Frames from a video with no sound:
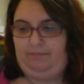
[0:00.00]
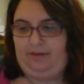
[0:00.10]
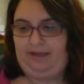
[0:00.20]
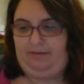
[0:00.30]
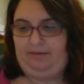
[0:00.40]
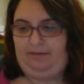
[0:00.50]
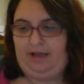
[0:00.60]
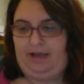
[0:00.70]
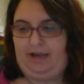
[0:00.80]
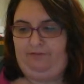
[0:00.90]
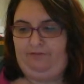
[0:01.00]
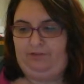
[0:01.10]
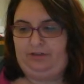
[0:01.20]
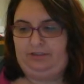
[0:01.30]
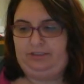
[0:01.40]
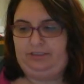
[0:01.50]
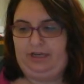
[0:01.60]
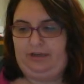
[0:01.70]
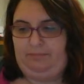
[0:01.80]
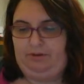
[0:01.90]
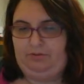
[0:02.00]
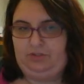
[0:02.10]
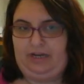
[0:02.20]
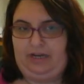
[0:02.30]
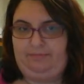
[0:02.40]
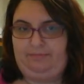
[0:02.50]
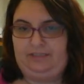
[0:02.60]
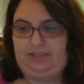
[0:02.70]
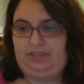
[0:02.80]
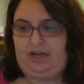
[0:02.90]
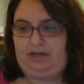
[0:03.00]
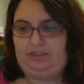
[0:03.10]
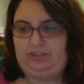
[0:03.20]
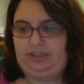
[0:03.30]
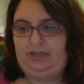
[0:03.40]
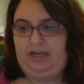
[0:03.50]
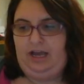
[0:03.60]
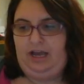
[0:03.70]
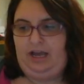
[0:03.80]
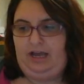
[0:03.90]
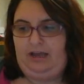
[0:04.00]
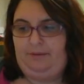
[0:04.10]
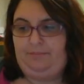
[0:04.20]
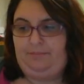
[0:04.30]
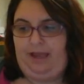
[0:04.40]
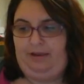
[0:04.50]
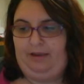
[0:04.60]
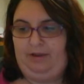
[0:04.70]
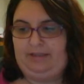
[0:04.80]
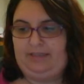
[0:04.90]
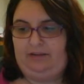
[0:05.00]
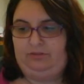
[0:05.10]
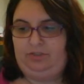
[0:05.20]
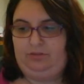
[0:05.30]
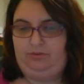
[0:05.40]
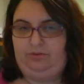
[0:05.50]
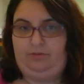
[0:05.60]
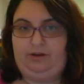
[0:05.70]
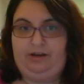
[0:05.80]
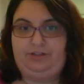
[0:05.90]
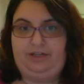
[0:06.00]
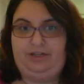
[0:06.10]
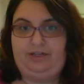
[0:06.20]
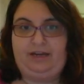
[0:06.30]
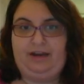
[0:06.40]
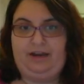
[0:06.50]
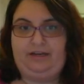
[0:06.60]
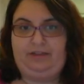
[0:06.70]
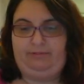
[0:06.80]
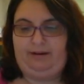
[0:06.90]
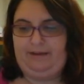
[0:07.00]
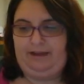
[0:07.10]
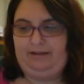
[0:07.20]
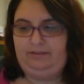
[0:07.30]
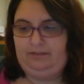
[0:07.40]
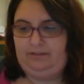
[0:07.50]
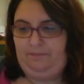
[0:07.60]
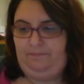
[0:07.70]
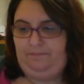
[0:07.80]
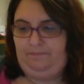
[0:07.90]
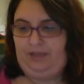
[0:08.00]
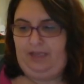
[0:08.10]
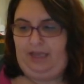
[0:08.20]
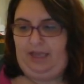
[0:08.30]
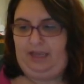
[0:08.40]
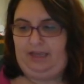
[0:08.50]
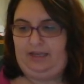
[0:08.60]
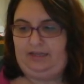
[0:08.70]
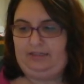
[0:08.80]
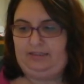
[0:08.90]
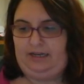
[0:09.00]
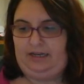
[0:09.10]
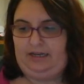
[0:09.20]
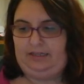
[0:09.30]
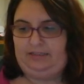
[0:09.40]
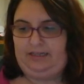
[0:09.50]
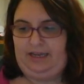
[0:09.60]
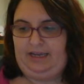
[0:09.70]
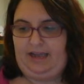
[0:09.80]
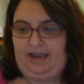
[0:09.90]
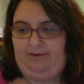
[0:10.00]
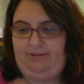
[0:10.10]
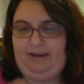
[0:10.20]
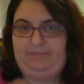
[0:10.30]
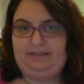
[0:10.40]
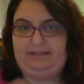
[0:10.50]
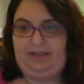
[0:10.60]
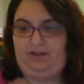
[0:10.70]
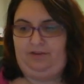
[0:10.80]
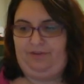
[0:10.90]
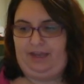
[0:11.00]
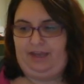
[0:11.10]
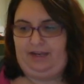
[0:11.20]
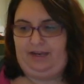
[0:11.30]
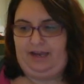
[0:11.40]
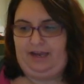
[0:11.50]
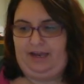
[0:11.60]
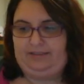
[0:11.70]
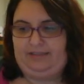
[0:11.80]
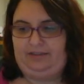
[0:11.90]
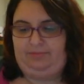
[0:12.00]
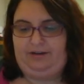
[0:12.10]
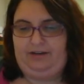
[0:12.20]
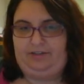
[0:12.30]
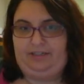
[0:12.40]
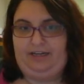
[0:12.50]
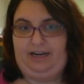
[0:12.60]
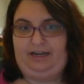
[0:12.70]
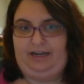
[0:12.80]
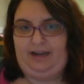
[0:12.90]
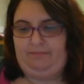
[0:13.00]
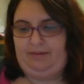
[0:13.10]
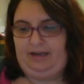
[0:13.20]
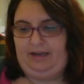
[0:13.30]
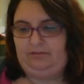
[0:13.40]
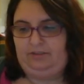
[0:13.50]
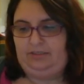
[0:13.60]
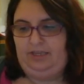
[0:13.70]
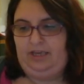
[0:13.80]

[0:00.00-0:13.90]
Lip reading: But my first post-op visit to the doctor, I went down to 393 pounds. And today I weighed myself, and I was at 389 pounds.